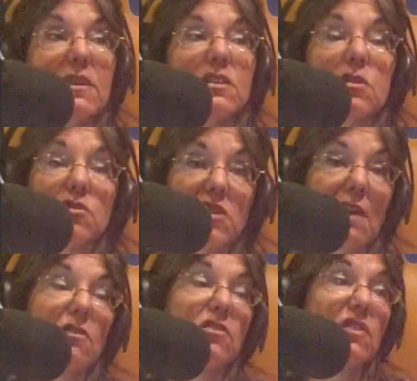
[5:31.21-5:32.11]
there's no
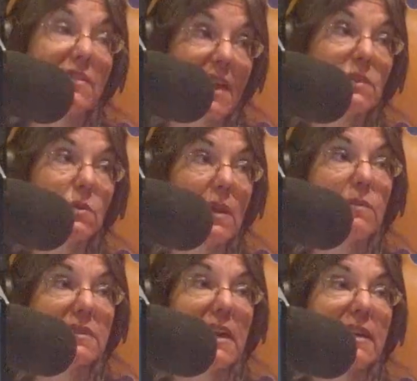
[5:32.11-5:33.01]
challenge, and that's what I
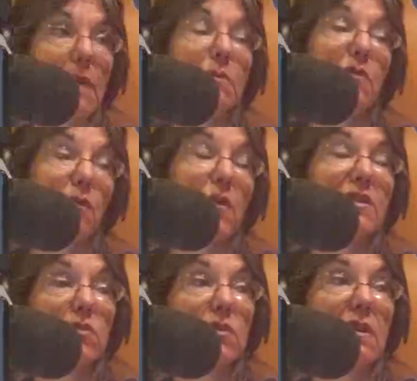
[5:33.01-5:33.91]
was getting at before. I
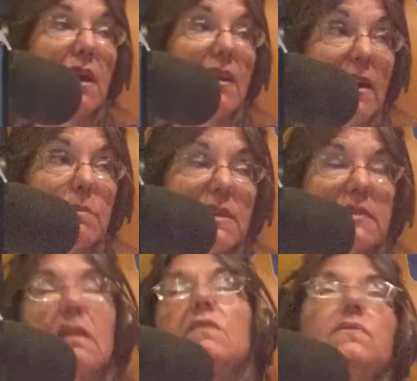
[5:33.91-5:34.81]
sort of got ahead of
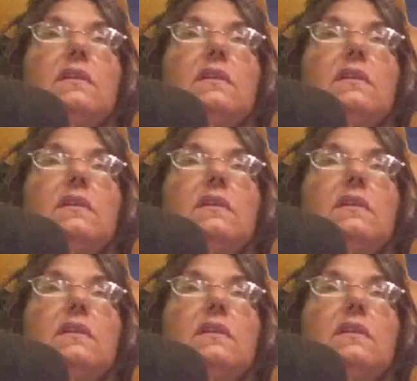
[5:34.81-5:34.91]
myself.